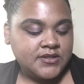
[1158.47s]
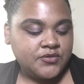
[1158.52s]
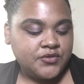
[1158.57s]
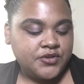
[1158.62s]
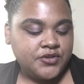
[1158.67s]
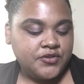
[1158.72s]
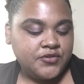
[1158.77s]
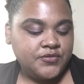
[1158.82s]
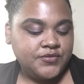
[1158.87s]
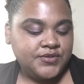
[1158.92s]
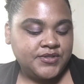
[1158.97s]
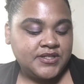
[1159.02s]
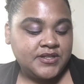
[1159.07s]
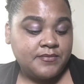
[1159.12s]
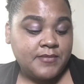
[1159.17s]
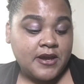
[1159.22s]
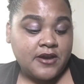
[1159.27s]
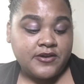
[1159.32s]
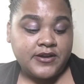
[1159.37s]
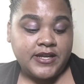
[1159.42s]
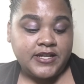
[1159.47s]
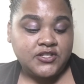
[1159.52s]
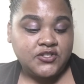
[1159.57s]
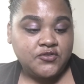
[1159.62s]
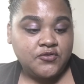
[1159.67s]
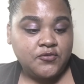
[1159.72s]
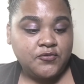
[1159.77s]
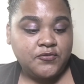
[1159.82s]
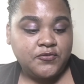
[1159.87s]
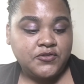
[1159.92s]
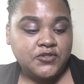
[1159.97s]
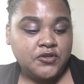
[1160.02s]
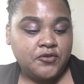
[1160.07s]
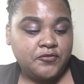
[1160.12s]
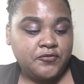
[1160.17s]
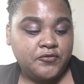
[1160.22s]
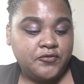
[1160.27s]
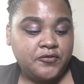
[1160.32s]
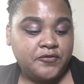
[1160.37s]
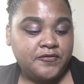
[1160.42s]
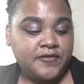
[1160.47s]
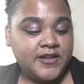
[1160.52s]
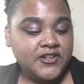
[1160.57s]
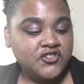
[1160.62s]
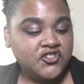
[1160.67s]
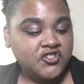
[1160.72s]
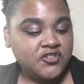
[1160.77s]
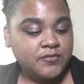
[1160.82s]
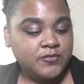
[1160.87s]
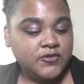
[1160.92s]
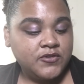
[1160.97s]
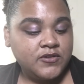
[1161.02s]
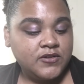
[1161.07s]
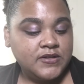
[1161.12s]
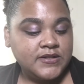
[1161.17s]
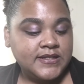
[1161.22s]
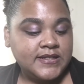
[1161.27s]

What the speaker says: or use to marinate tofu and vegetables.